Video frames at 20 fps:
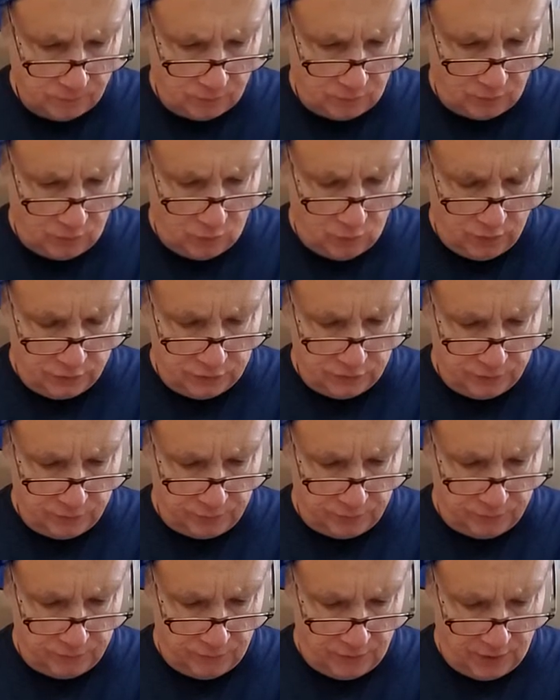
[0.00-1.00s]
was a
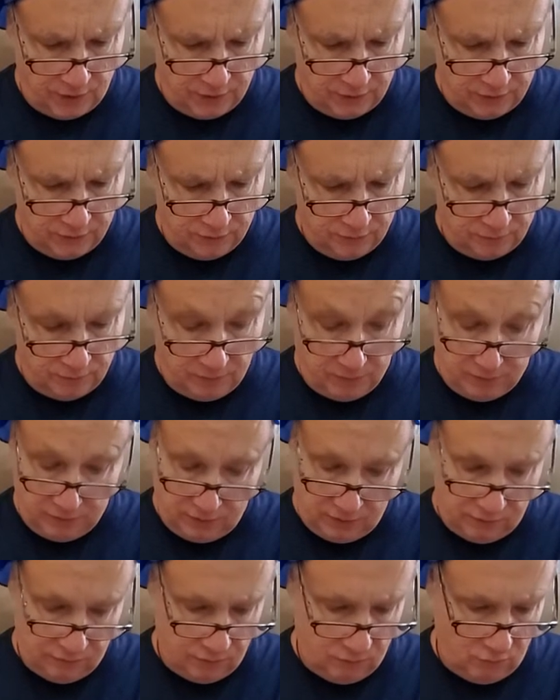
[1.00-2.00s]
provider, maybe
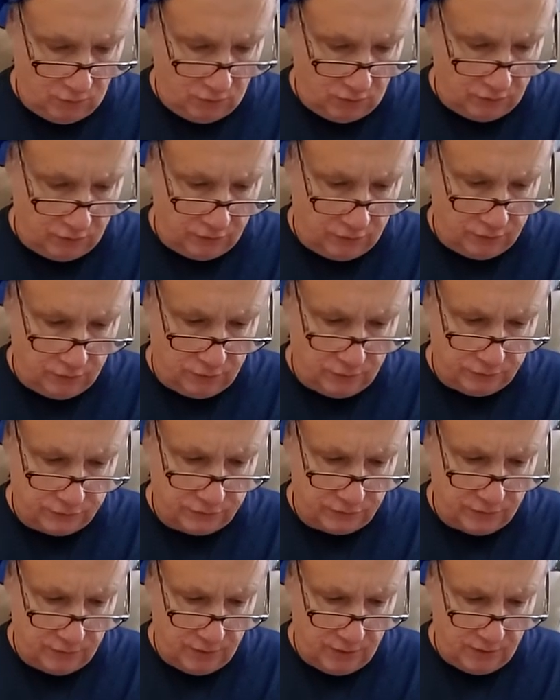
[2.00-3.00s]
even while ill
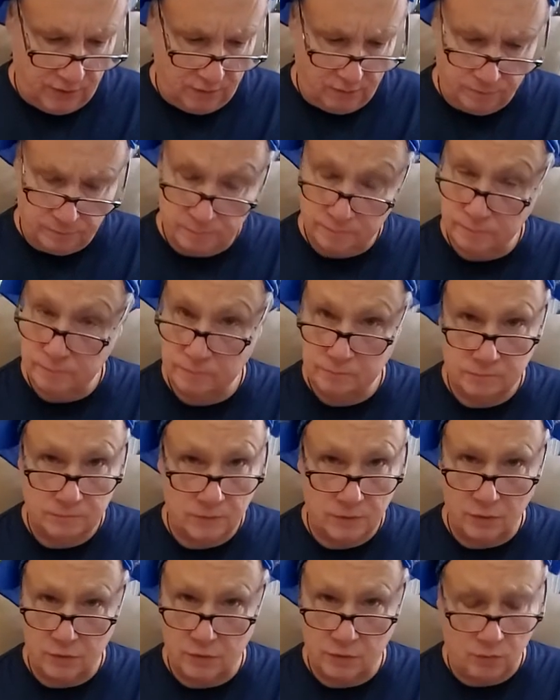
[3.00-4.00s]
somehow.
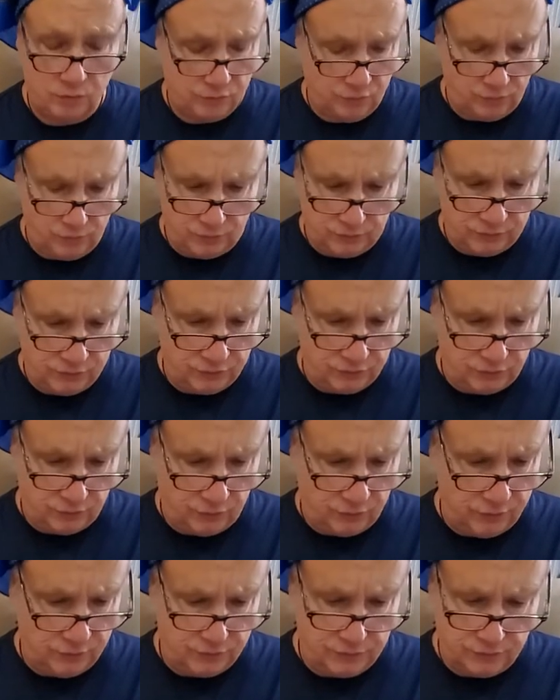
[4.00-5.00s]
I don't know, through
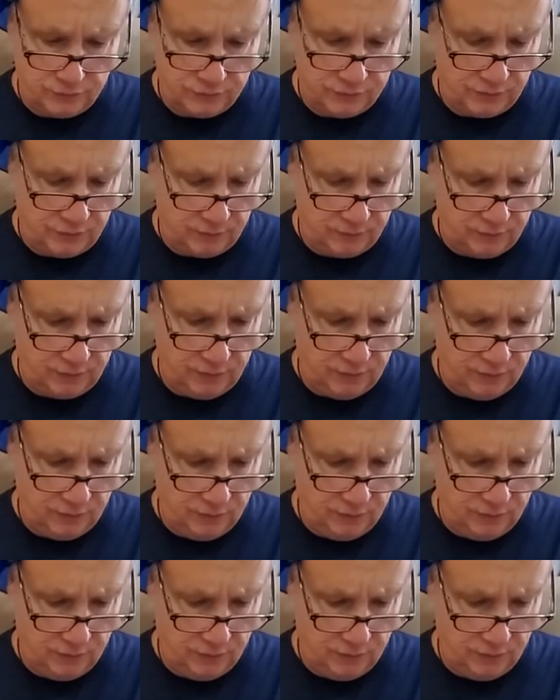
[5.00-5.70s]
insurance or something.